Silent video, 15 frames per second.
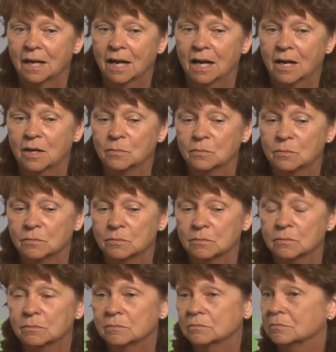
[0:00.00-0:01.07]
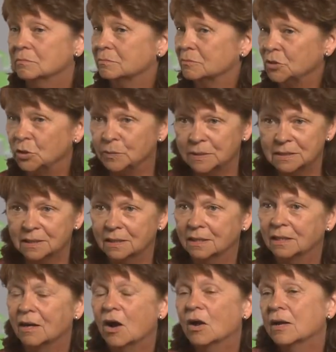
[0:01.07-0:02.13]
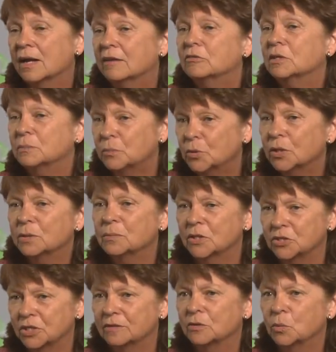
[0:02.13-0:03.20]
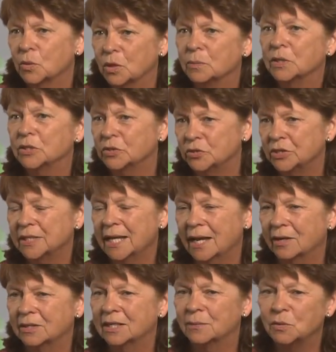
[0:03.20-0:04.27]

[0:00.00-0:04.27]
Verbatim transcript: Um, Umatilla, every, pretty much everywhere but Union County.